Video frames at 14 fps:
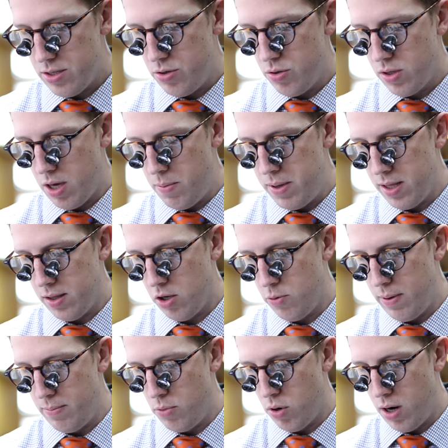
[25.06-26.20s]
This practice has
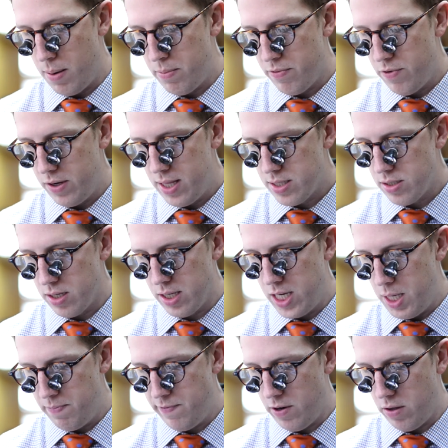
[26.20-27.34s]
kind of been a fixture in the
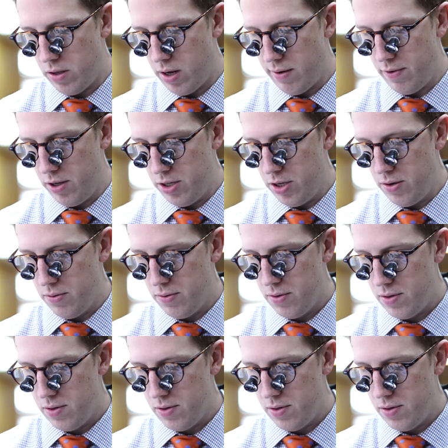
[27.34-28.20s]
community for 30 years,